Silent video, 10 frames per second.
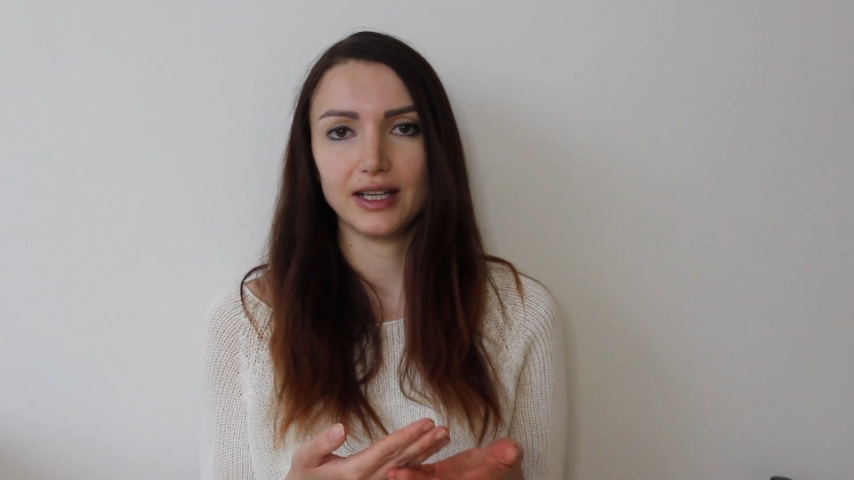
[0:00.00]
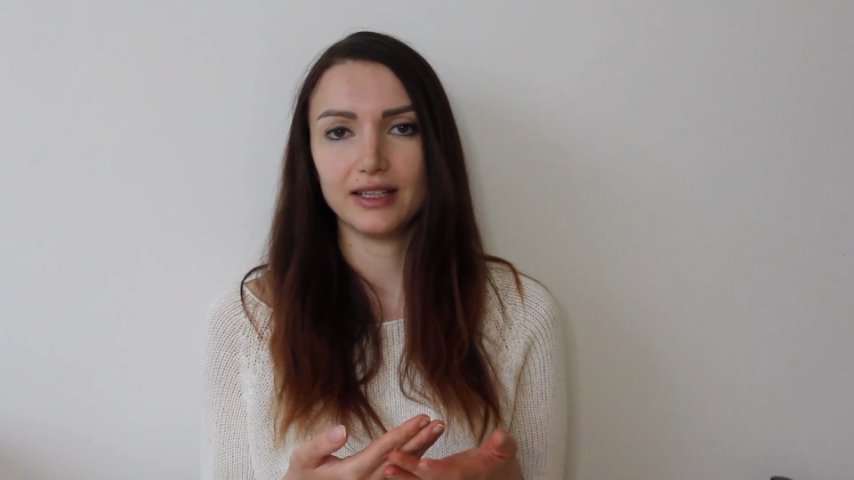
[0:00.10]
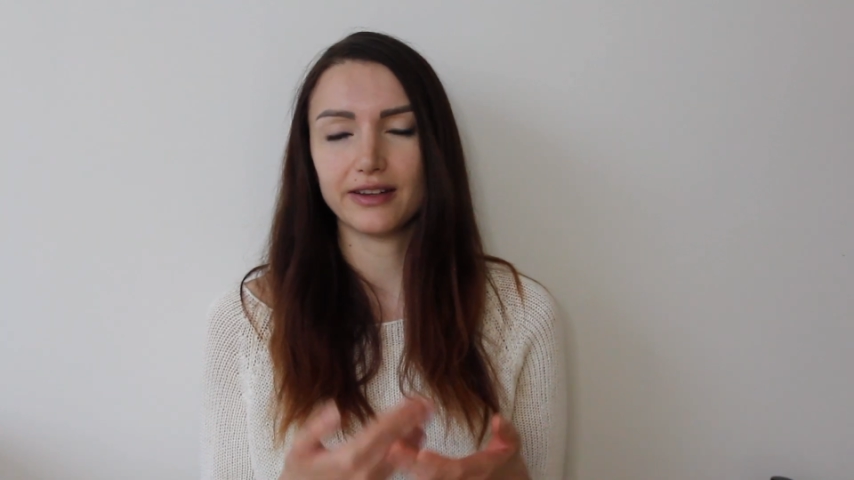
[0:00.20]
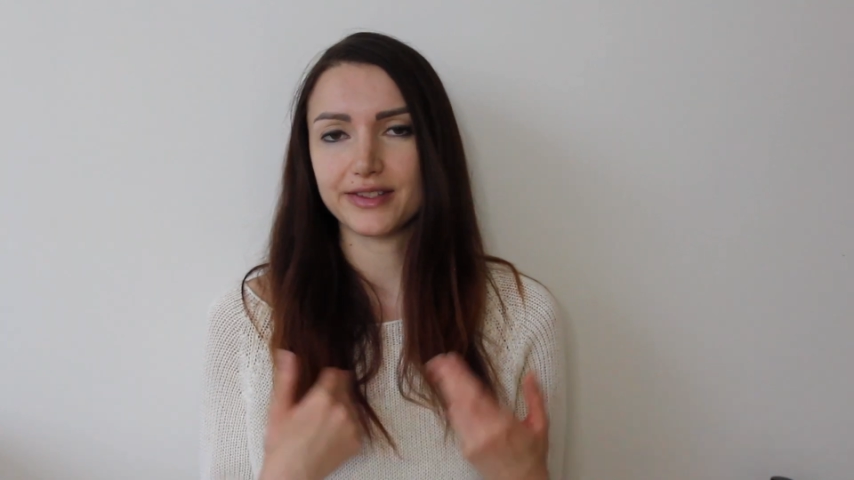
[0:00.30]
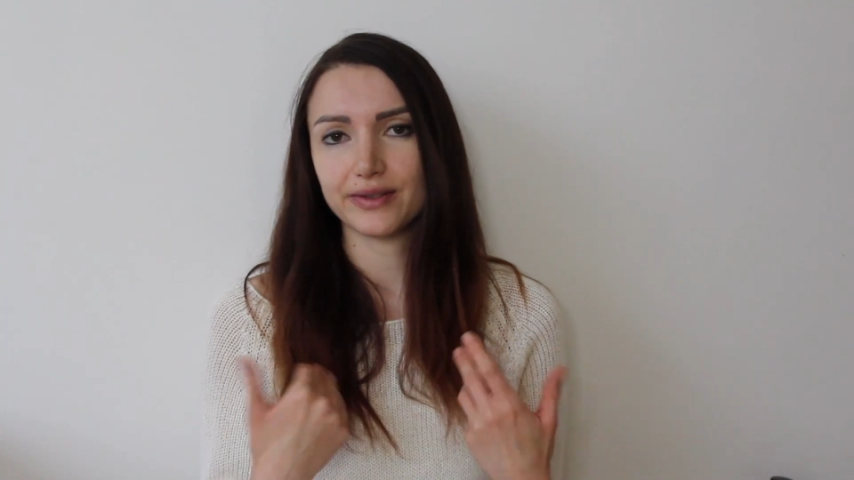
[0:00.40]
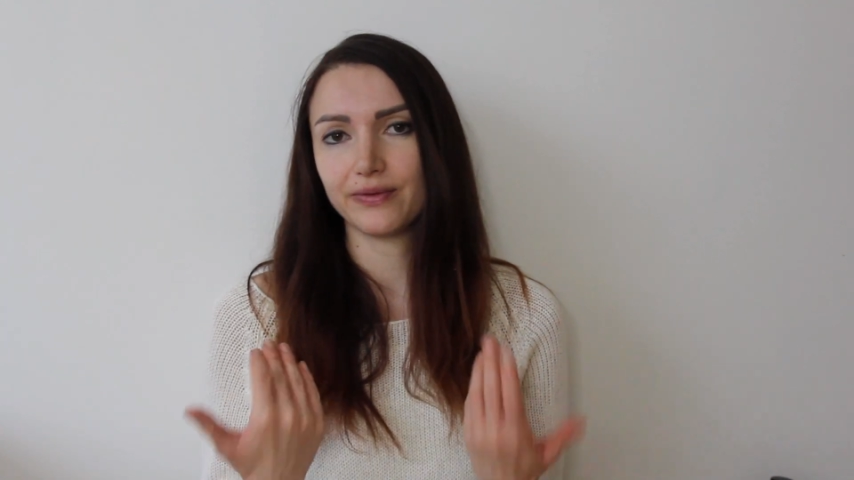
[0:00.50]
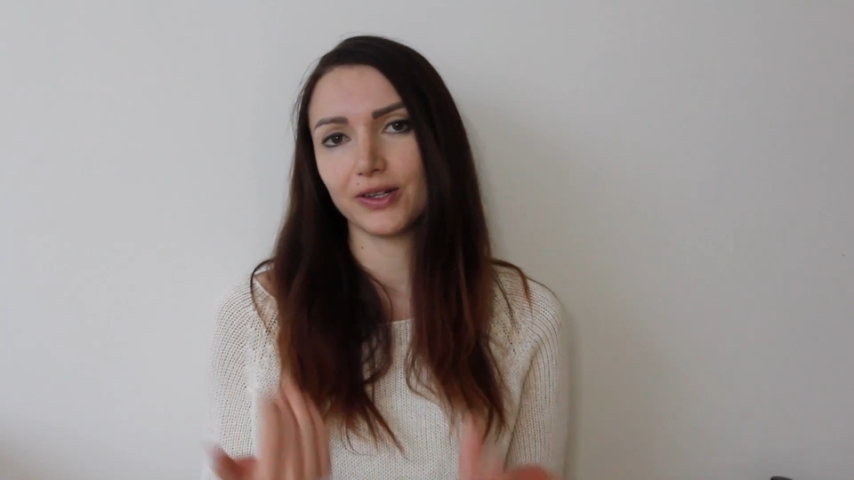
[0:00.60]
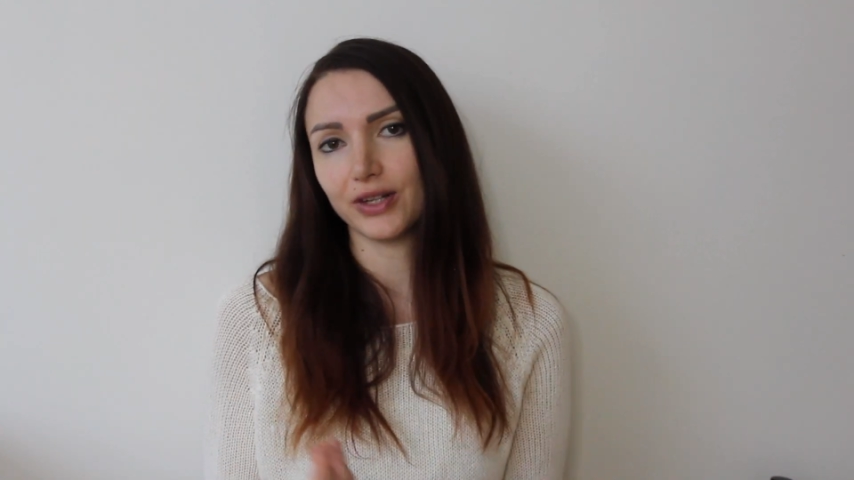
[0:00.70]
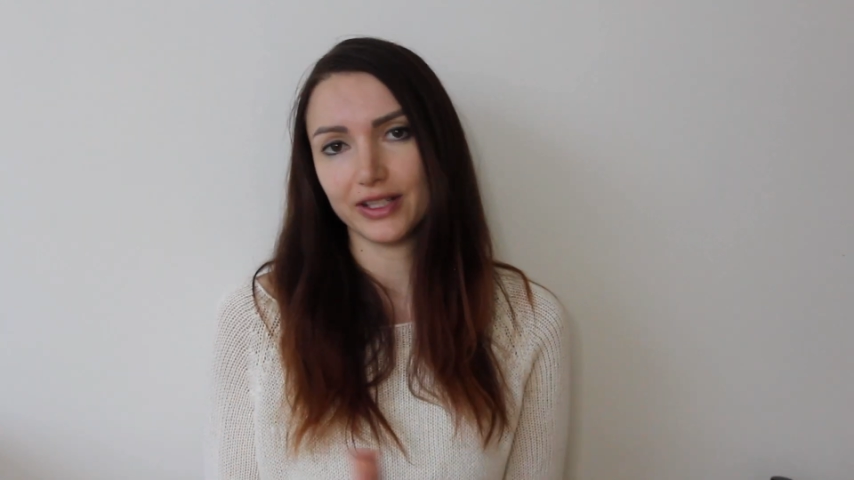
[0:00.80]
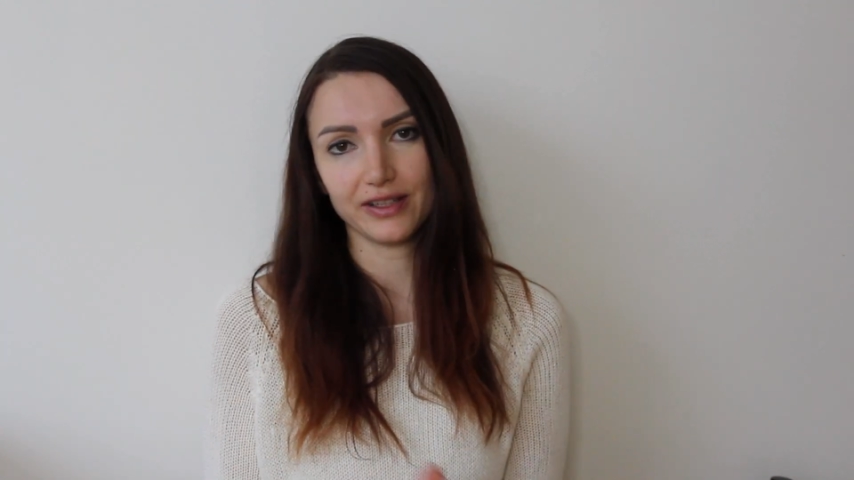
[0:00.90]
it doesn't
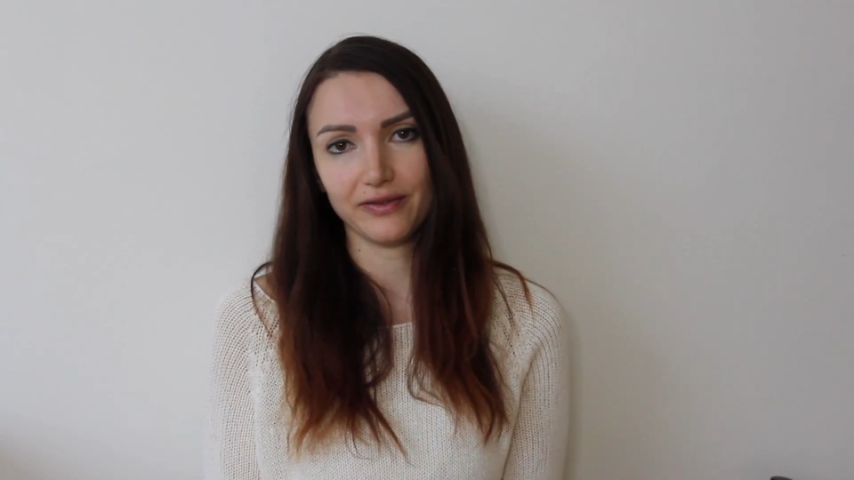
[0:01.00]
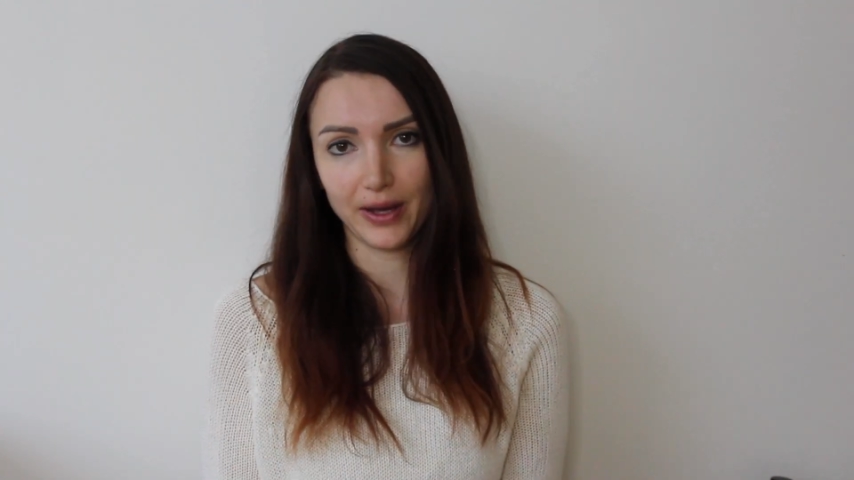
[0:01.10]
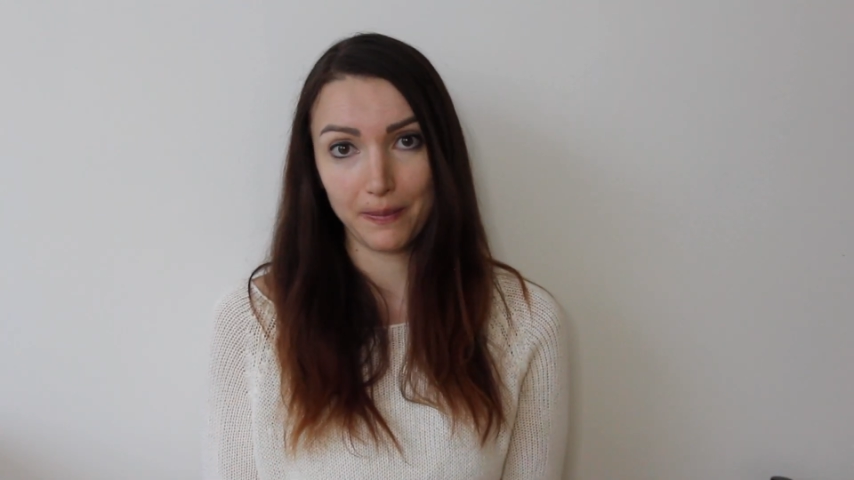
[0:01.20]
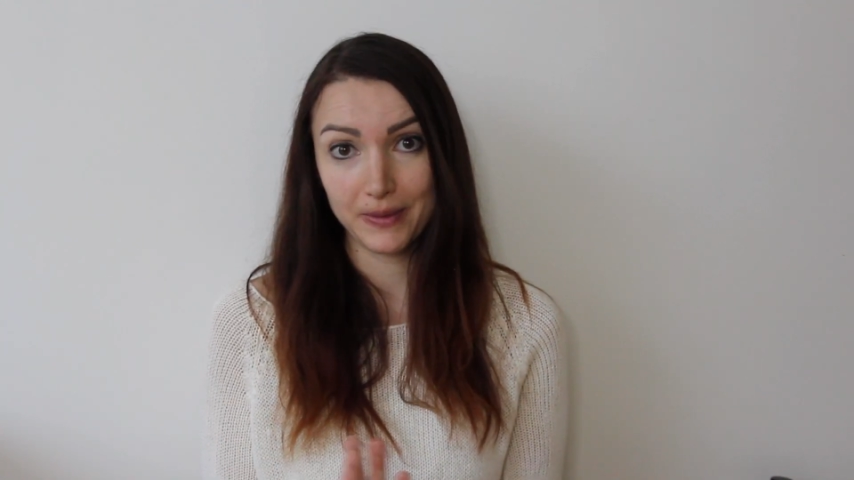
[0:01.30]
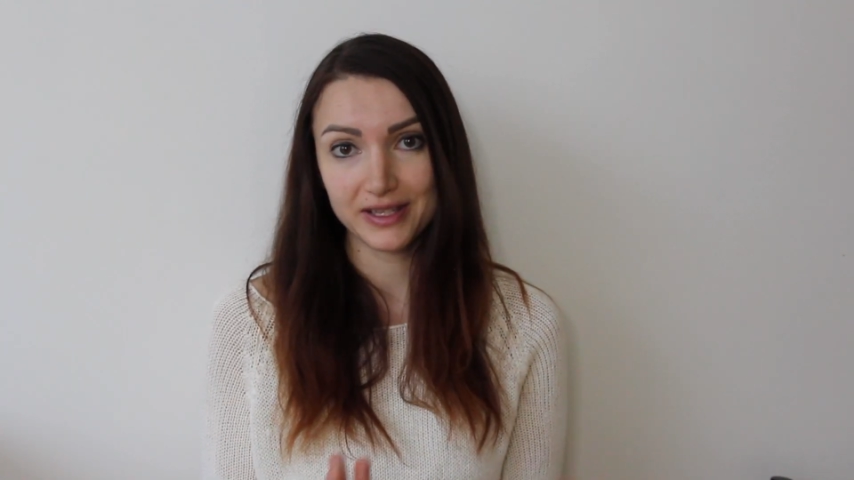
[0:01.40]
feel as if I'm